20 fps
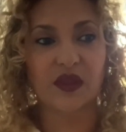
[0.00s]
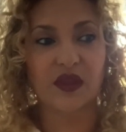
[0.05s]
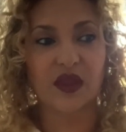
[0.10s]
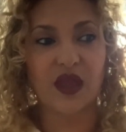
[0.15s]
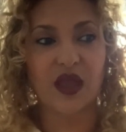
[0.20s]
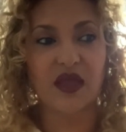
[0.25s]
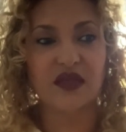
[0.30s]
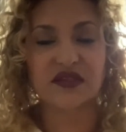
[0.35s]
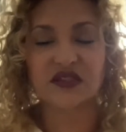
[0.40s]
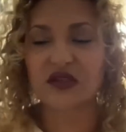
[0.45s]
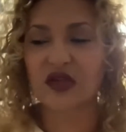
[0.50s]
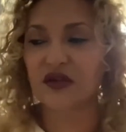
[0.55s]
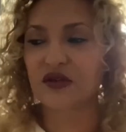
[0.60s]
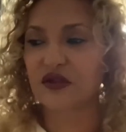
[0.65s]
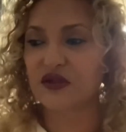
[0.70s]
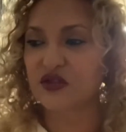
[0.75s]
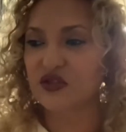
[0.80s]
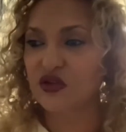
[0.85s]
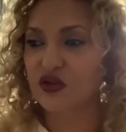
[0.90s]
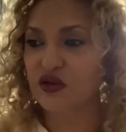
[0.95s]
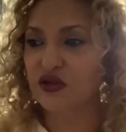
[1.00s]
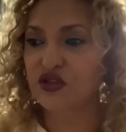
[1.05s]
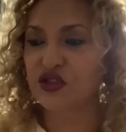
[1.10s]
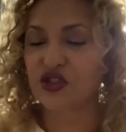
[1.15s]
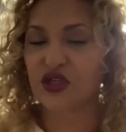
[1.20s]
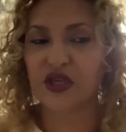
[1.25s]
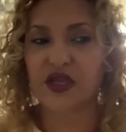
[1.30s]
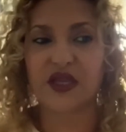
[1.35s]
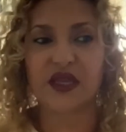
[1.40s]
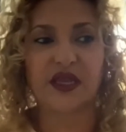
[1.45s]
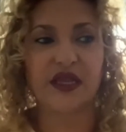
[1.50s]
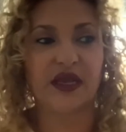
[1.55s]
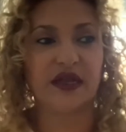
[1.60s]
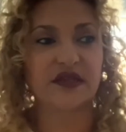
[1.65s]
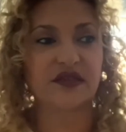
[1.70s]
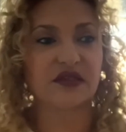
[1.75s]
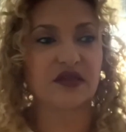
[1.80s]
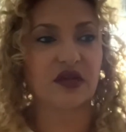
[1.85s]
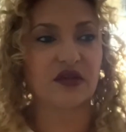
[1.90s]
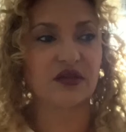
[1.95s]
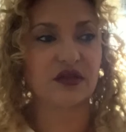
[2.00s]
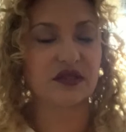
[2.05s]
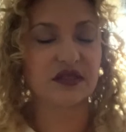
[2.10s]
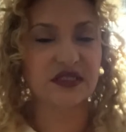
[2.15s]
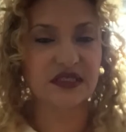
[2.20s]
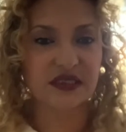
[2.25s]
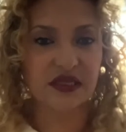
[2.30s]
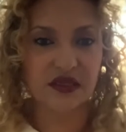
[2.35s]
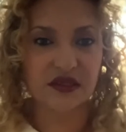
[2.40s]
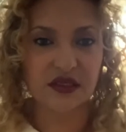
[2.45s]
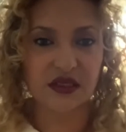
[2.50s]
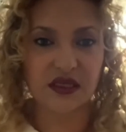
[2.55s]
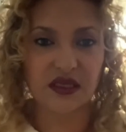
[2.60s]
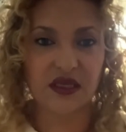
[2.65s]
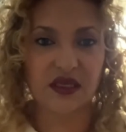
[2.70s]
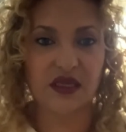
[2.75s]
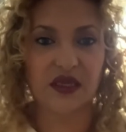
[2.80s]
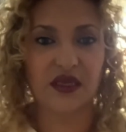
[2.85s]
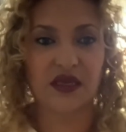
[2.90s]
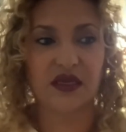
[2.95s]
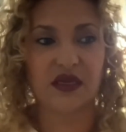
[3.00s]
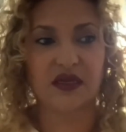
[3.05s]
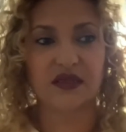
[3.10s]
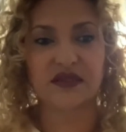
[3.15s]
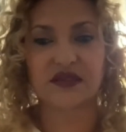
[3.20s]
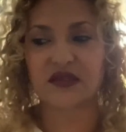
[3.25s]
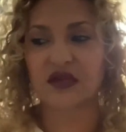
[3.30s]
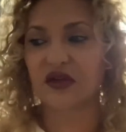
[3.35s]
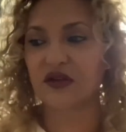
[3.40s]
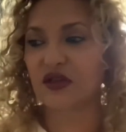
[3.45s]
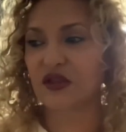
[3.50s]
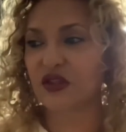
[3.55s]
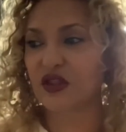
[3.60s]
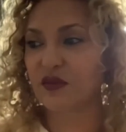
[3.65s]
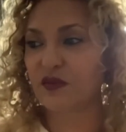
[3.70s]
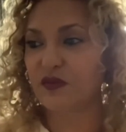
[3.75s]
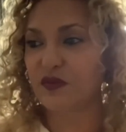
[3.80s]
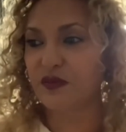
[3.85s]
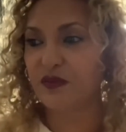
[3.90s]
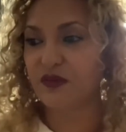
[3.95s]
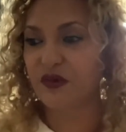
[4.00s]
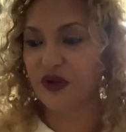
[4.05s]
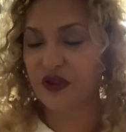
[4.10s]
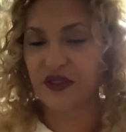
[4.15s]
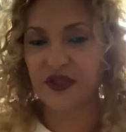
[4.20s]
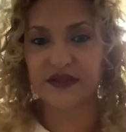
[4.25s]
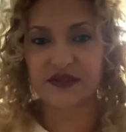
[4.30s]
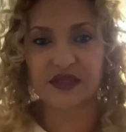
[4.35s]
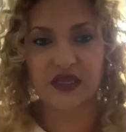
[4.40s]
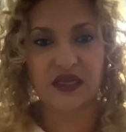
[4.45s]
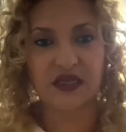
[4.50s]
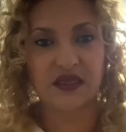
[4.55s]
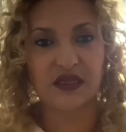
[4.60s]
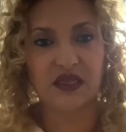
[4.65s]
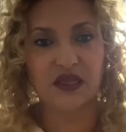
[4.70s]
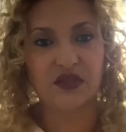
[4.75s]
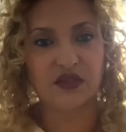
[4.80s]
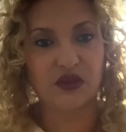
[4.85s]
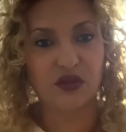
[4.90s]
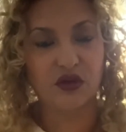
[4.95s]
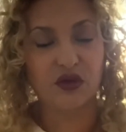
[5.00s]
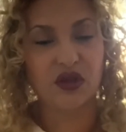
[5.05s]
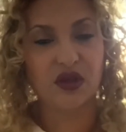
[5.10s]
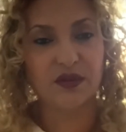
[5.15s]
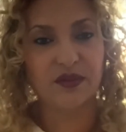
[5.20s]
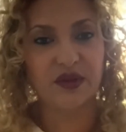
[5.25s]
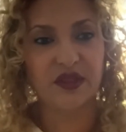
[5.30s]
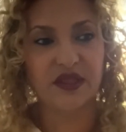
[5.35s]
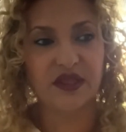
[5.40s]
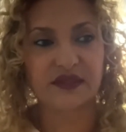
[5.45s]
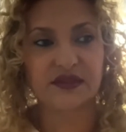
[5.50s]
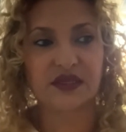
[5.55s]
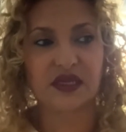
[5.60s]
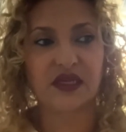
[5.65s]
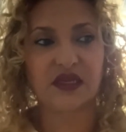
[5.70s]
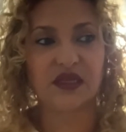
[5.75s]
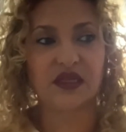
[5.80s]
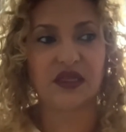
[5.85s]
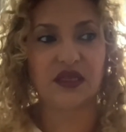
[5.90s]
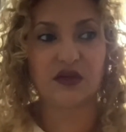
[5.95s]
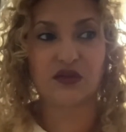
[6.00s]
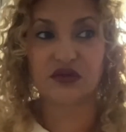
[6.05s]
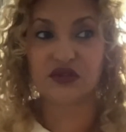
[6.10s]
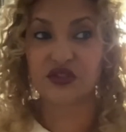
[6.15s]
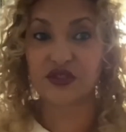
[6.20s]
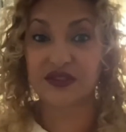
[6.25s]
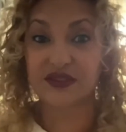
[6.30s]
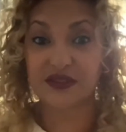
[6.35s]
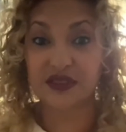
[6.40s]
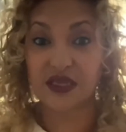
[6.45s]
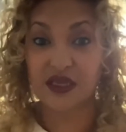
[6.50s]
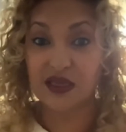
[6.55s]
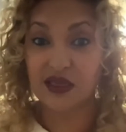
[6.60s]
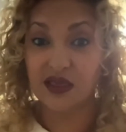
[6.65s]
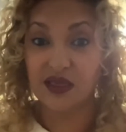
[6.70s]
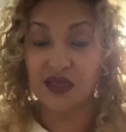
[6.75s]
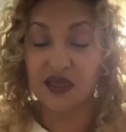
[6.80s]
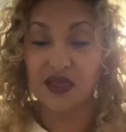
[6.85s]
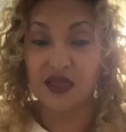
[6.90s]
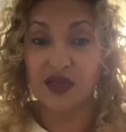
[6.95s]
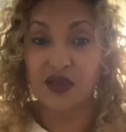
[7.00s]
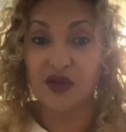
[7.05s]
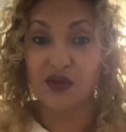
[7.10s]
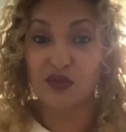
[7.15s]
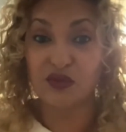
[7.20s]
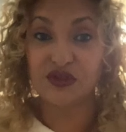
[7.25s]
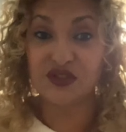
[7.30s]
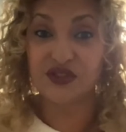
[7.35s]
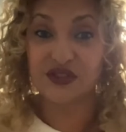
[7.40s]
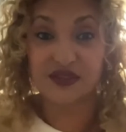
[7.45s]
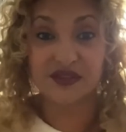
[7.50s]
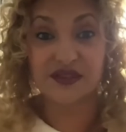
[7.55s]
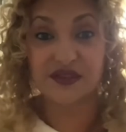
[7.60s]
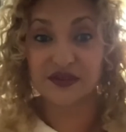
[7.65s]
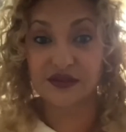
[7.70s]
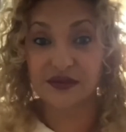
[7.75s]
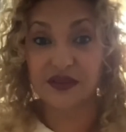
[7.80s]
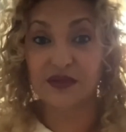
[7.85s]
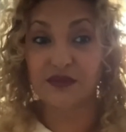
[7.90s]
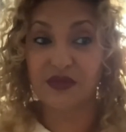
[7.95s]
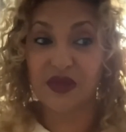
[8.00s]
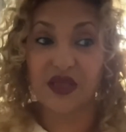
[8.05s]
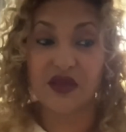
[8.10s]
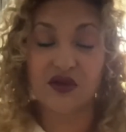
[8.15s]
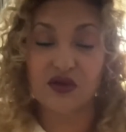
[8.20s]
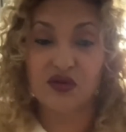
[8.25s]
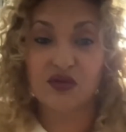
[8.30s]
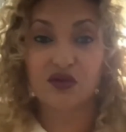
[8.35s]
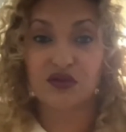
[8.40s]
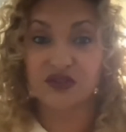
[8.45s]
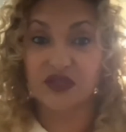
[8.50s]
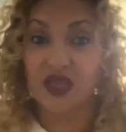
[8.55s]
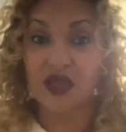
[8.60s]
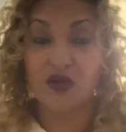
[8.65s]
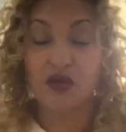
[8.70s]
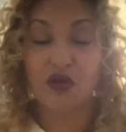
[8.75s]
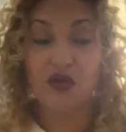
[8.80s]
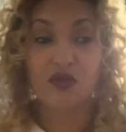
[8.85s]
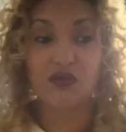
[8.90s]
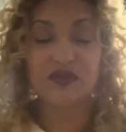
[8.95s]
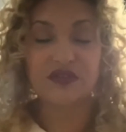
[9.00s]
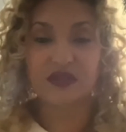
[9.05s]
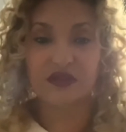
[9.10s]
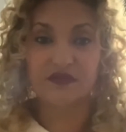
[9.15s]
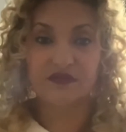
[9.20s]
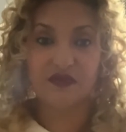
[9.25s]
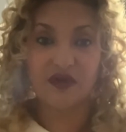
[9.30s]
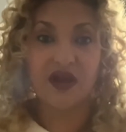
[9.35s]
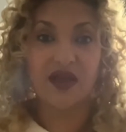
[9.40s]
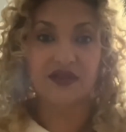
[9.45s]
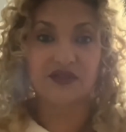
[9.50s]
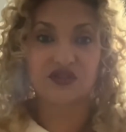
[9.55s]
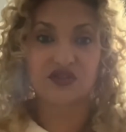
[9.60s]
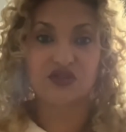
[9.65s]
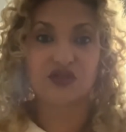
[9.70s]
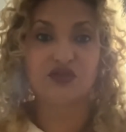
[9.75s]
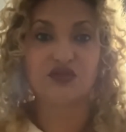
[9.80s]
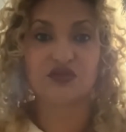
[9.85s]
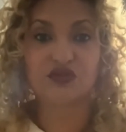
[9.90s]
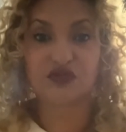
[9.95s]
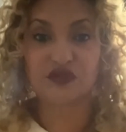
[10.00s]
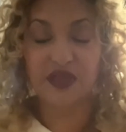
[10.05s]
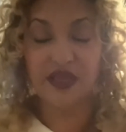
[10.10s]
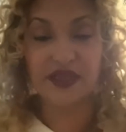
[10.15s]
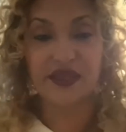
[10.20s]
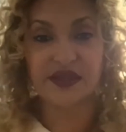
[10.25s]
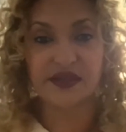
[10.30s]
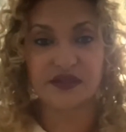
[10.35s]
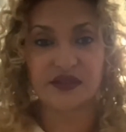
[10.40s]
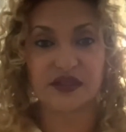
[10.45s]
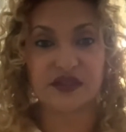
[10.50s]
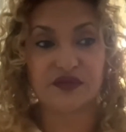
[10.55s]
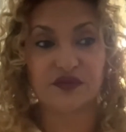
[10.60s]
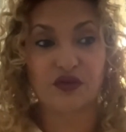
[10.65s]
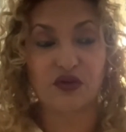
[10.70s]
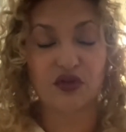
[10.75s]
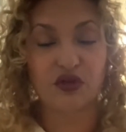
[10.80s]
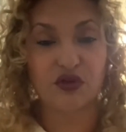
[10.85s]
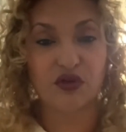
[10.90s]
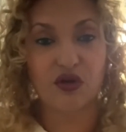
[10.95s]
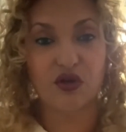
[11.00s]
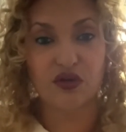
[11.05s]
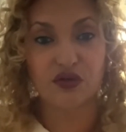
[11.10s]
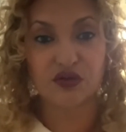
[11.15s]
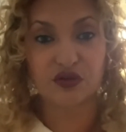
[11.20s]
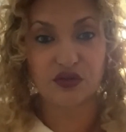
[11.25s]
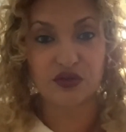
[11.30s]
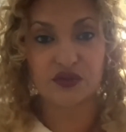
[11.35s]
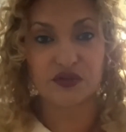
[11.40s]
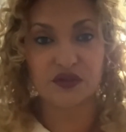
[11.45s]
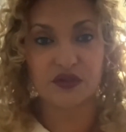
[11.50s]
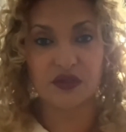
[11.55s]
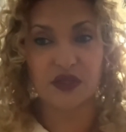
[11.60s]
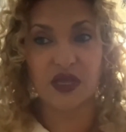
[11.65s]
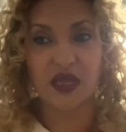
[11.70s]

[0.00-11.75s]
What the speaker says: I started searching, I started studying, I started the breathing technique, the yoga breathing technique, which is in my course. I always advise you to take it, it's for your own good.